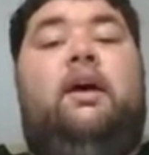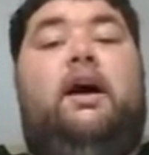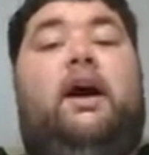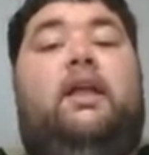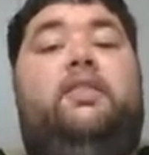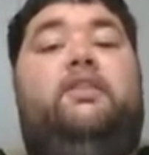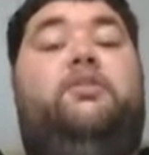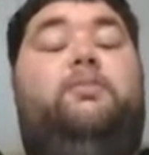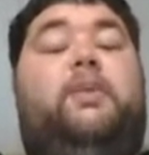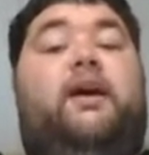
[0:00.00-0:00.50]

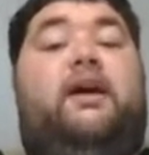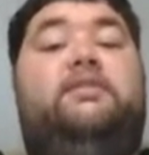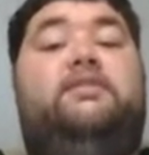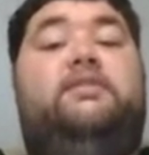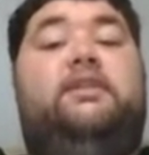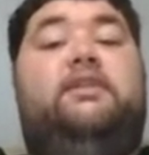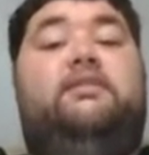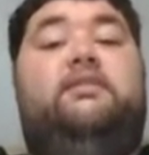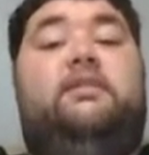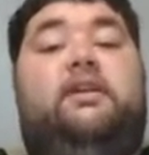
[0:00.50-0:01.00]
This past
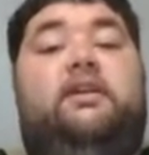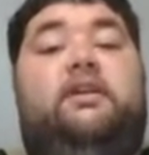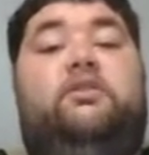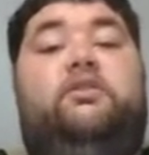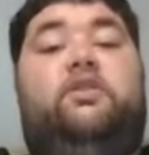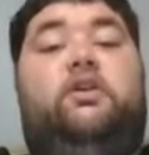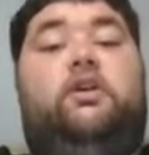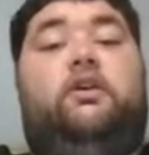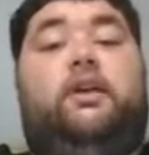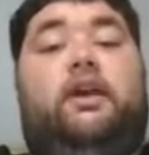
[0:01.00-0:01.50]
season, he
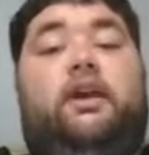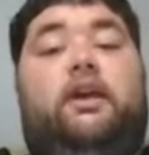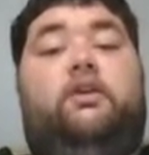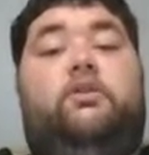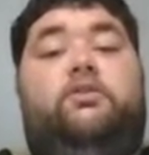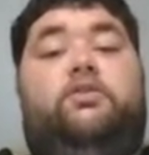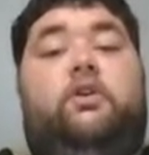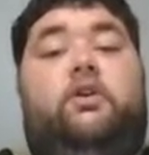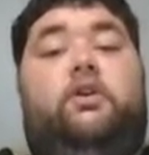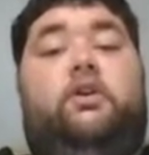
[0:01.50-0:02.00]
took
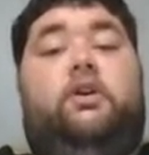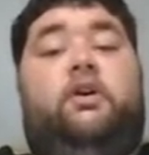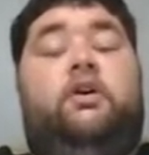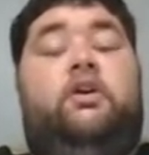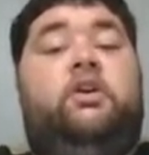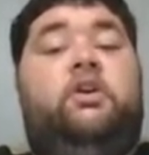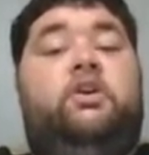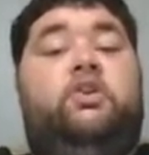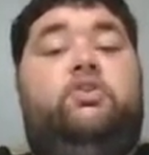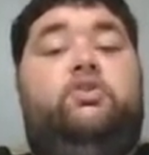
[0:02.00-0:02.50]
Arizona
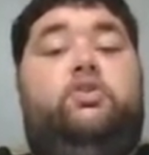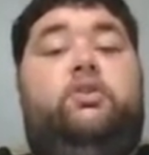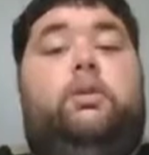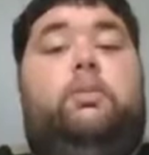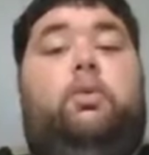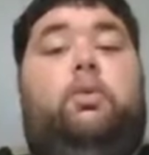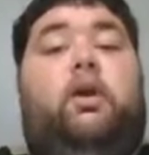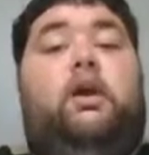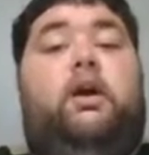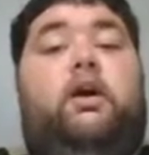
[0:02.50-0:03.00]
to
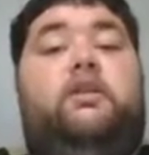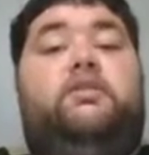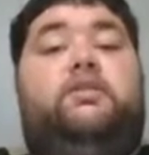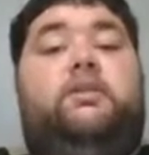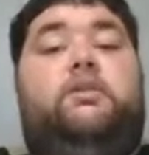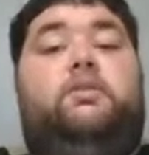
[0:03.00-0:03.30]
the playoffs.